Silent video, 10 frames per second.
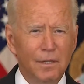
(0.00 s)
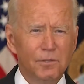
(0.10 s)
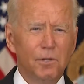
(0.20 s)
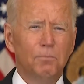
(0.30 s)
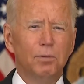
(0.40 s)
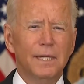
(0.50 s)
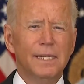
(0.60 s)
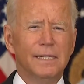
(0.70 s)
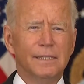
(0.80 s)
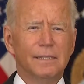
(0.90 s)
So
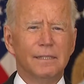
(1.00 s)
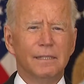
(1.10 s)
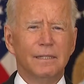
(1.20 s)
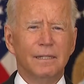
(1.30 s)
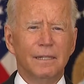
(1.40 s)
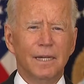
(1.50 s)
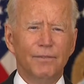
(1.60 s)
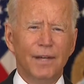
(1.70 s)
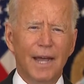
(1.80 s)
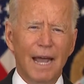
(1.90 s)
please,
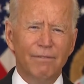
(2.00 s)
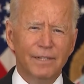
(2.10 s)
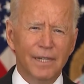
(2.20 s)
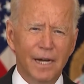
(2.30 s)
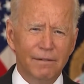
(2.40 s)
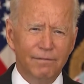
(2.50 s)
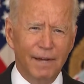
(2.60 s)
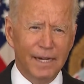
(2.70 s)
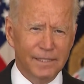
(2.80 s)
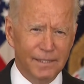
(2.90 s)
if you haven't gotten
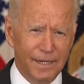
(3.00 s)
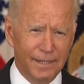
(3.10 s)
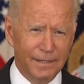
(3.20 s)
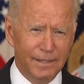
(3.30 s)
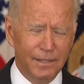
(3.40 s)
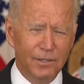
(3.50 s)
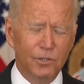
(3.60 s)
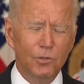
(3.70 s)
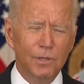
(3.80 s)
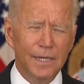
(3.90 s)
vaccinated,
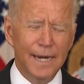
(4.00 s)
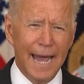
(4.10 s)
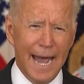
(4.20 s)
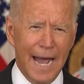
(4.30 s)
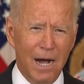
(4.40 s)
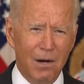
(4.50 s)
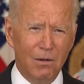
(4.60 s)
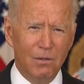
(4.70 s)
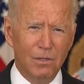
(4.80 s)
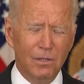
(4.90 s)
do it now.
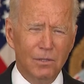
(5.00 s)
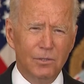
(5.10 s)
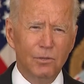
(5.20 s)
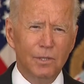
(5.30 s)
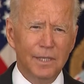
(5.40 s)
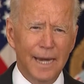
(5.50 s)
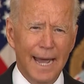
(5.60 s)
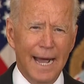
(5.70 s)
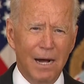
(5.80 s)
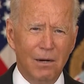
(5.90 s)
Do it
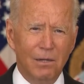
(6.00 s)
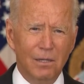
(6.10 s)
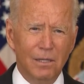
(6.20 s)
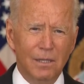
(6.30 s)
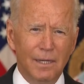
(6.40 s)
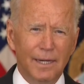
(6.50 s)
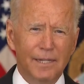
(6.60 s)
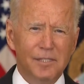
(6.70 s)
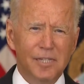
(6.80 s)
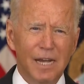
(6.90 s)
now. It
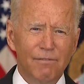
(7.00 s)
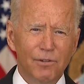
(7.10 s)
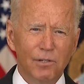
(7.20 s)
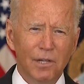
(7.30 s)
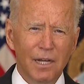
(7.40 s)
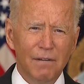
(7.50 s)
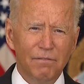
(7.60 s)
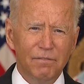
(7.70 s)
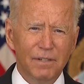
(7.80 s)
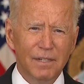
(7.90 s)
could save your life,
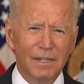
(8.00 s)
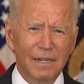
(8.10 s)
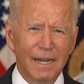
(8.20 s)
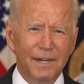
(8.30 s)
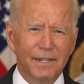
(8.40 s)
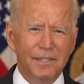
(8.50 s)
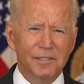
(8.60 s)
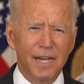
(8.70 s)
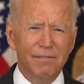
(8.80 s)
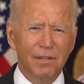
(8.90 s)
and it could
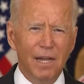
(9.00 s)
save the